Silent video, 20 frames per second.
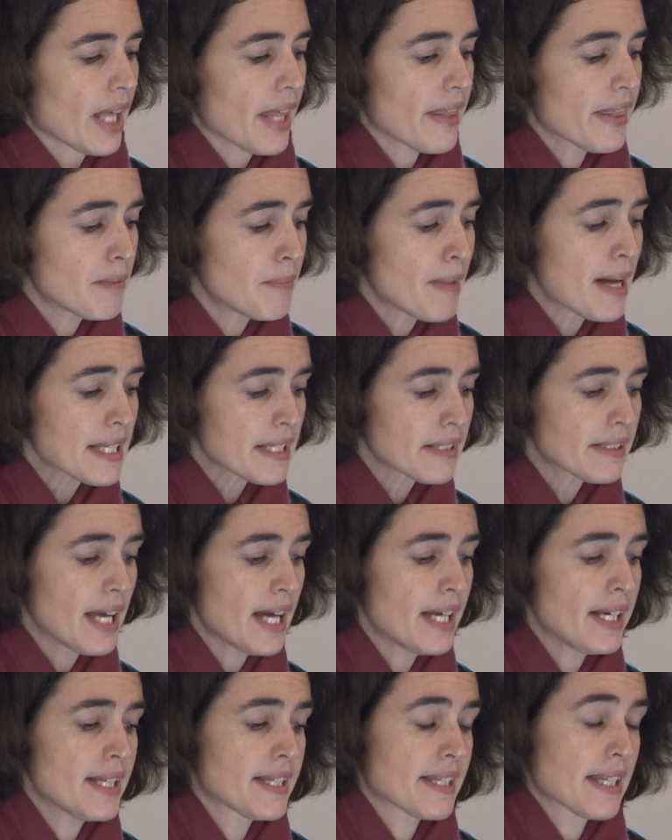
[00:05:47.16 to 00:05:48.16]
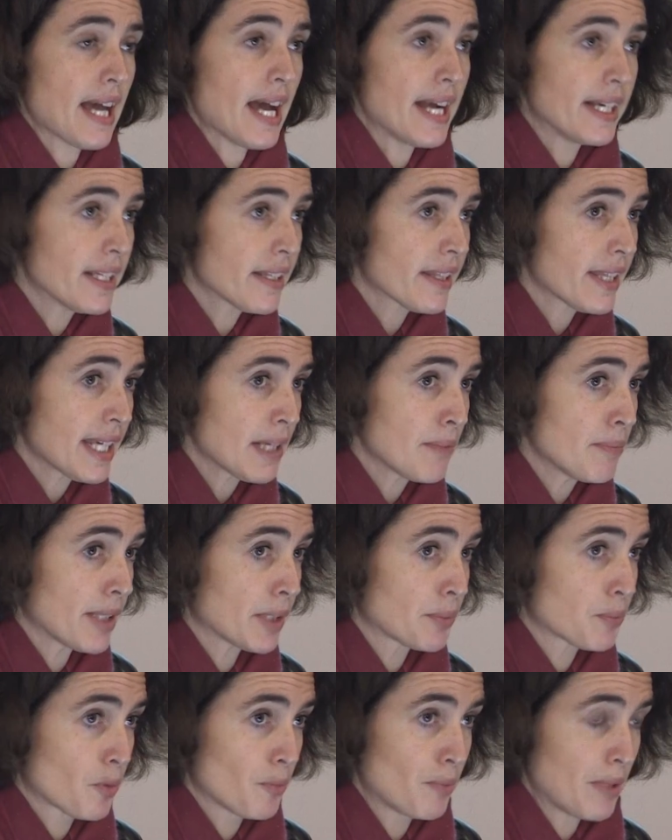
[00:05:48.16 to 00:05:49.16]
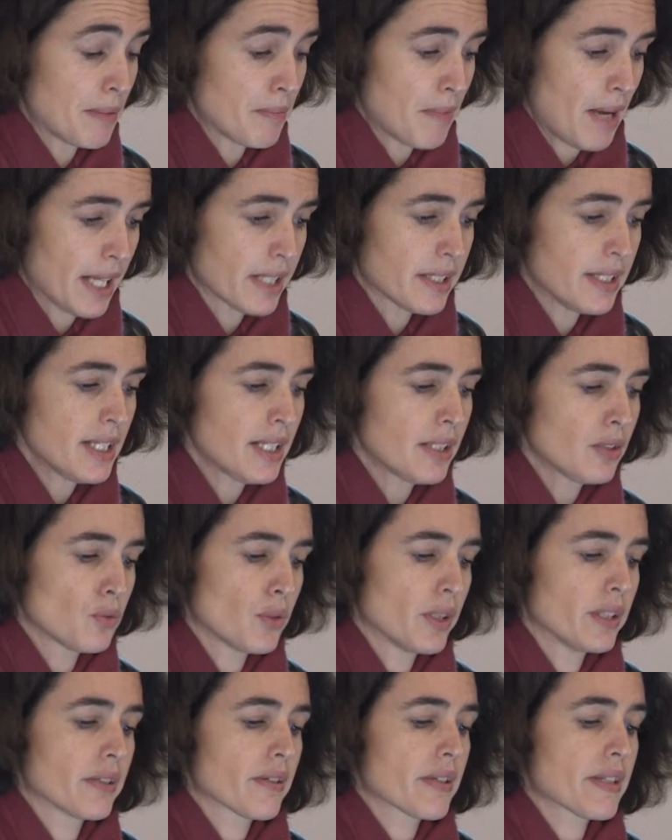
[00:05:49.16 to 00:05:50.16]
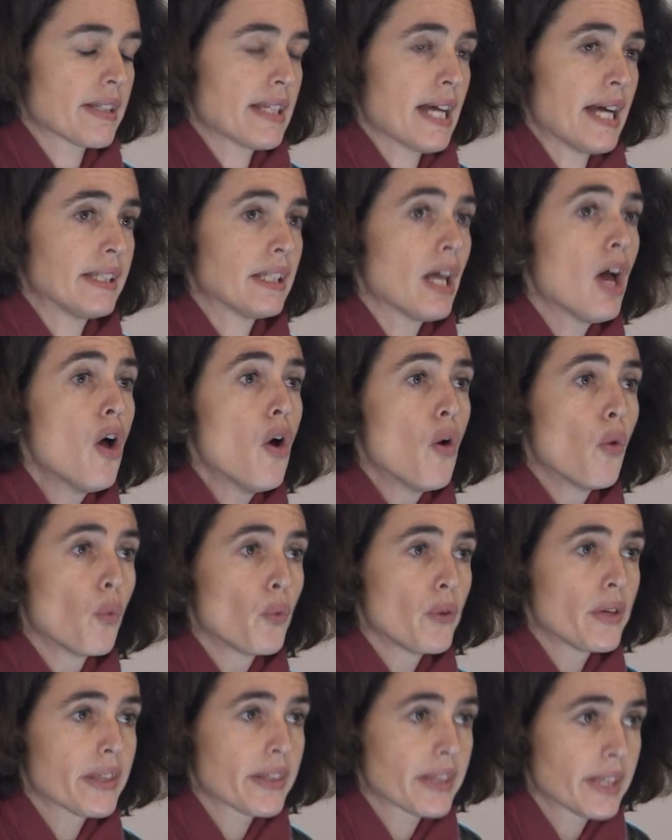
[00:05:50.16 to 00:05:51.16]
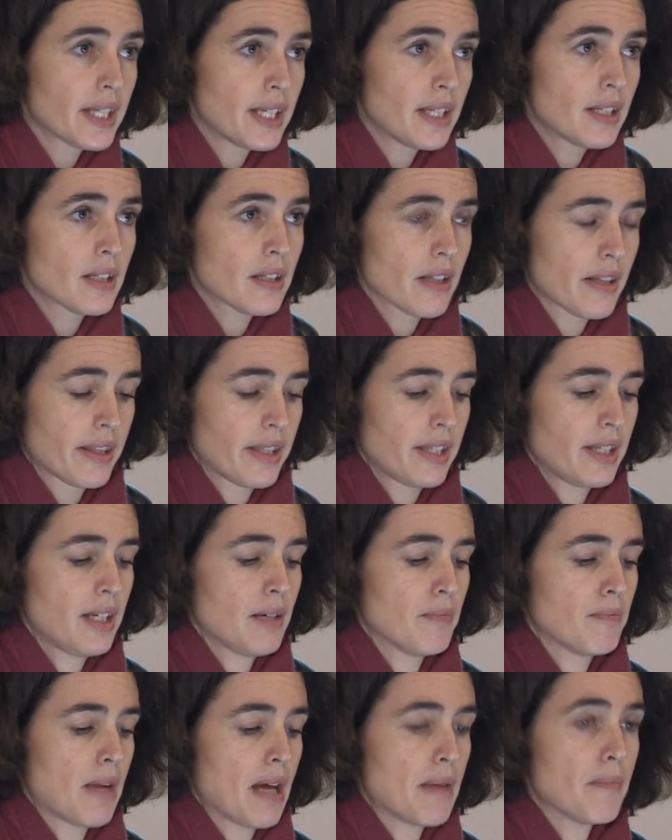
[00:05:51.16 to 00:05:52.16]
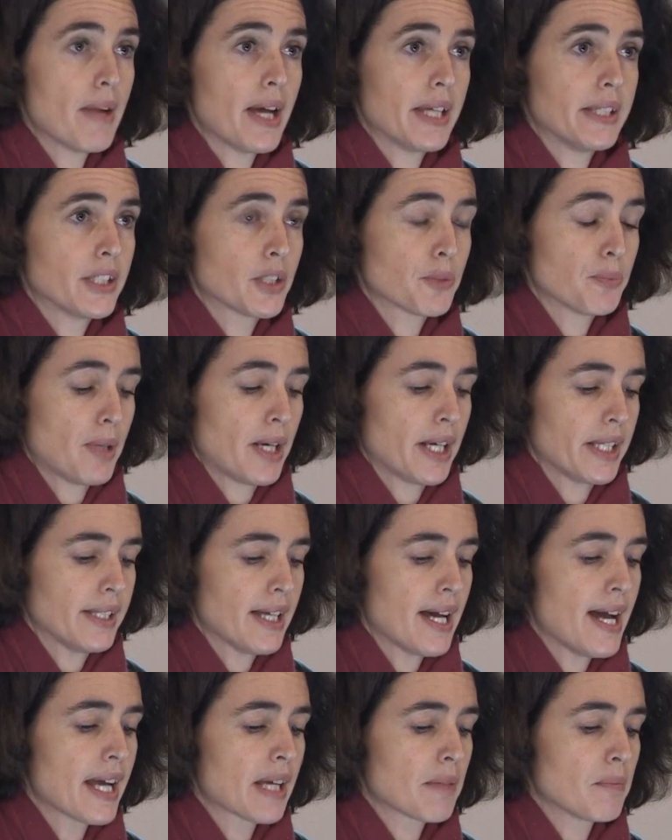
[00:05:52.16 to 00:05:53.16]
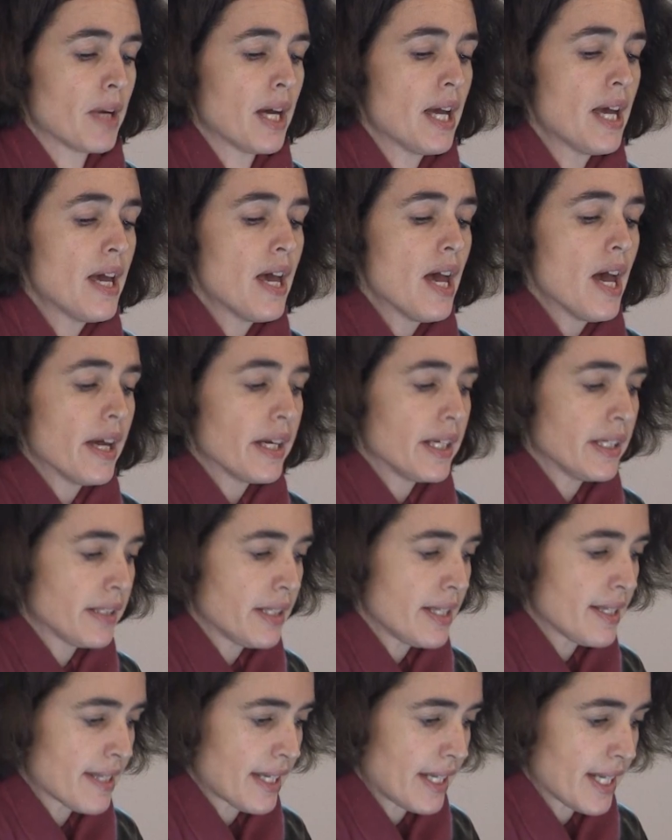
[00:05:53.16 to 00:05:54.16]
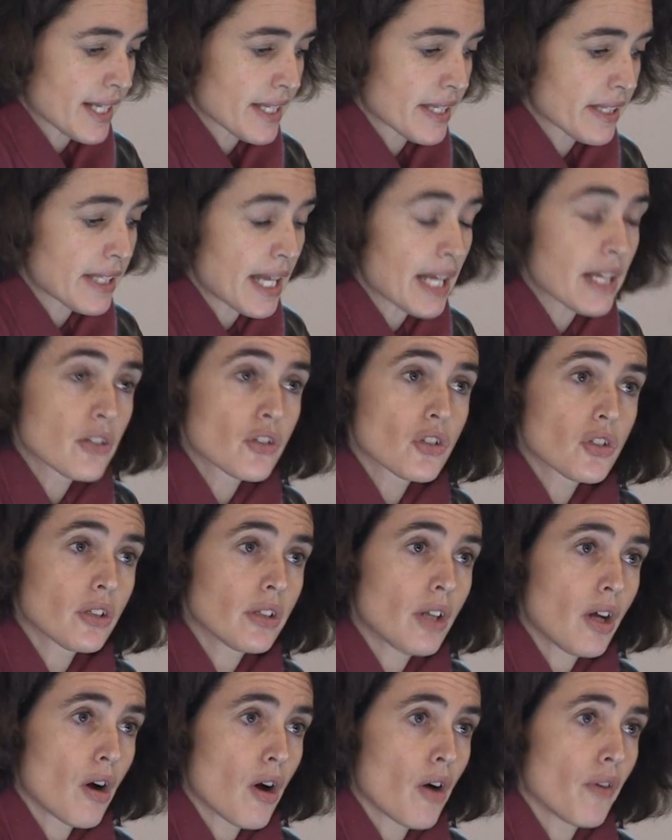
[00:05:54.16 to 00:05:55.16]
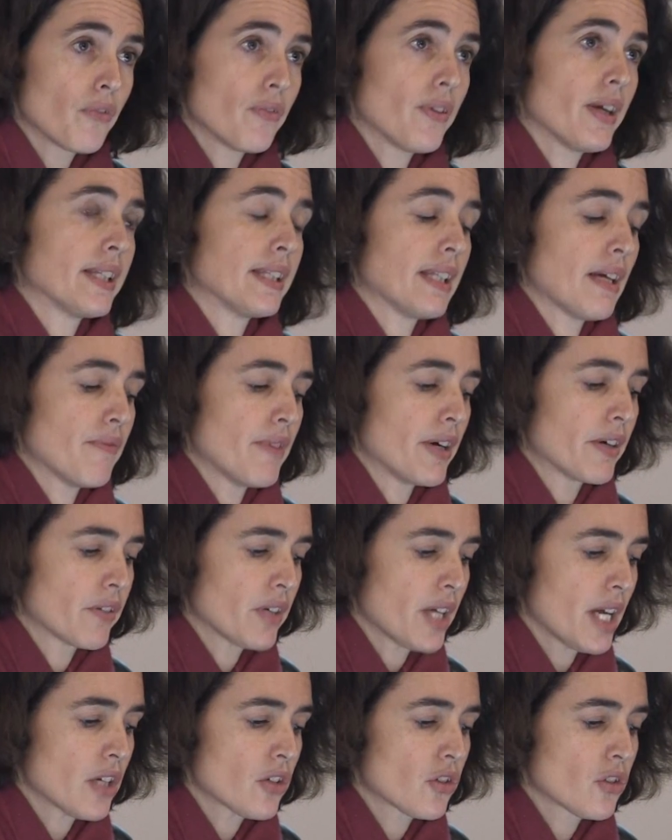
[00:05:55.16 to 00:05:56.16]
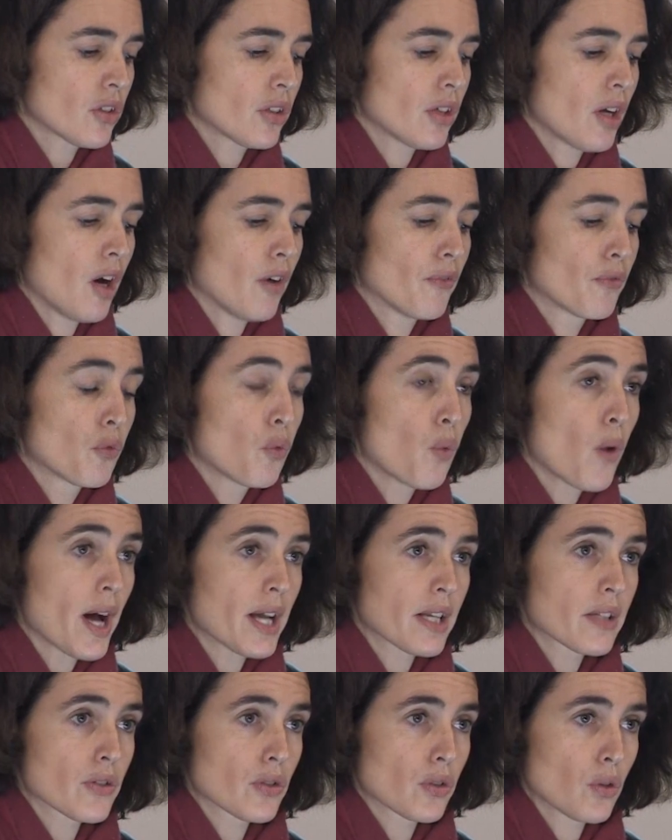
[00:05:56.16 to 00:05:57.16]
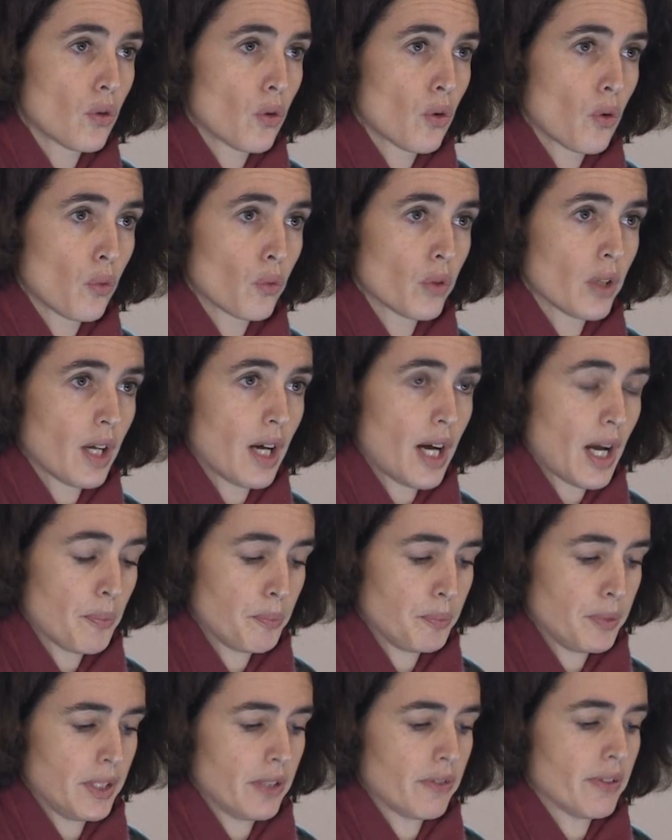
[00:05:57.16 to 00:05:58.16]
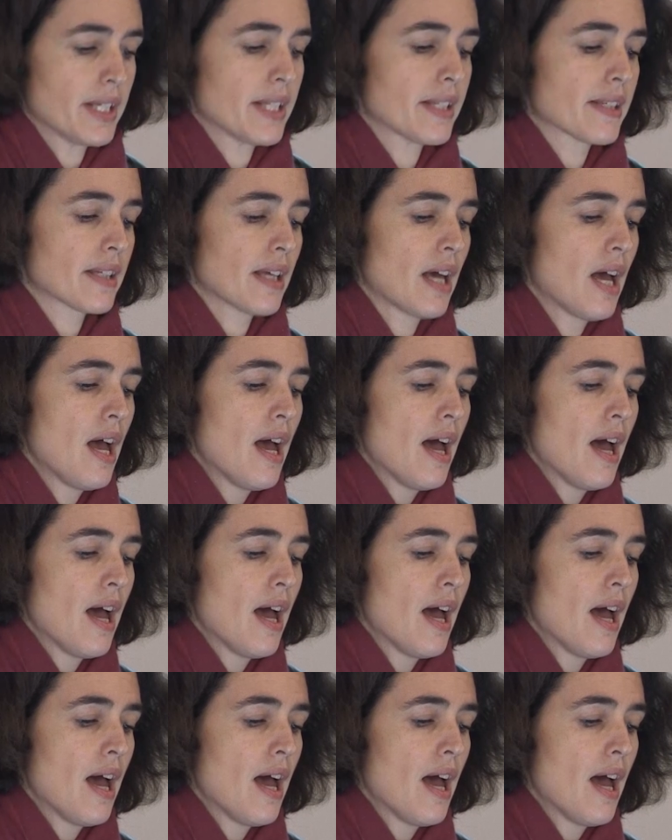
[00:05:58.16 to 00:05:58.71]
The mask then is anything but problematic to understand within the mimetic paradigm. It is an extension of and a variation of one's own appearance.